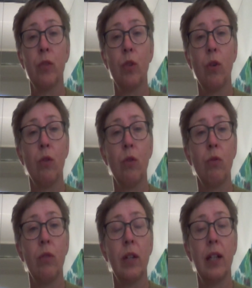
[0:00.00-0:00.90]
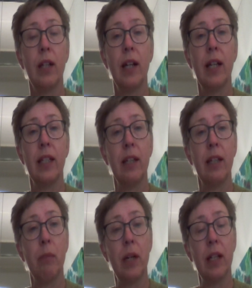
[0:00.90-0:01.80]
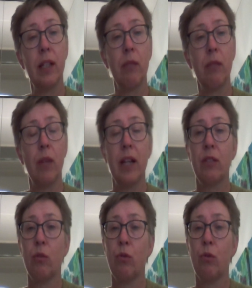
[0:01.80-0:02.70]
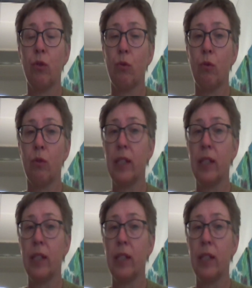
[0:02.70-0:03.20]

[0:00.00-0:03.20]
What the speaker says: So I hereby invite you to